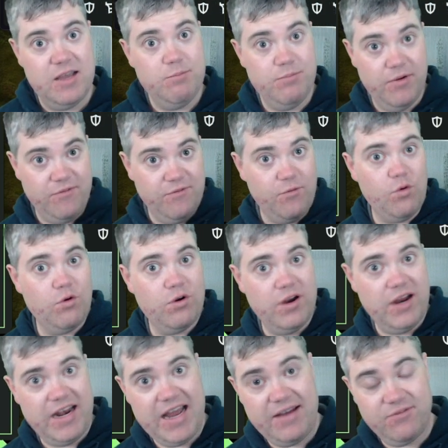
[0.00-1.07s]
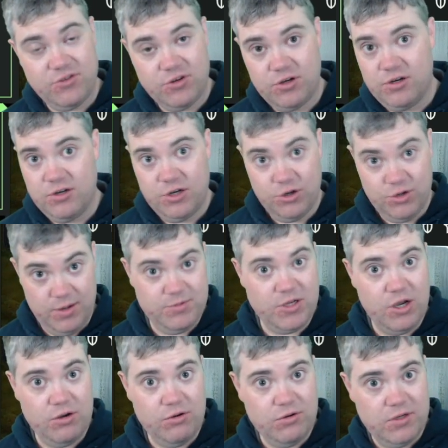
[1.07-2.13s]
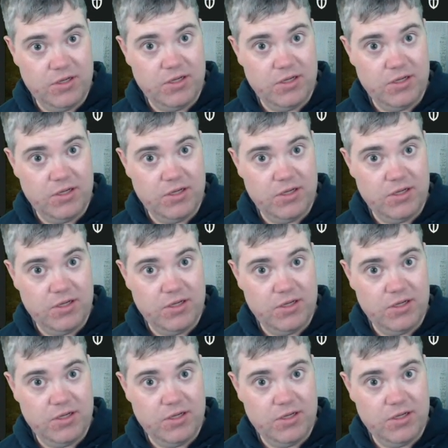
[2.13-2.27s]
before and after crypto,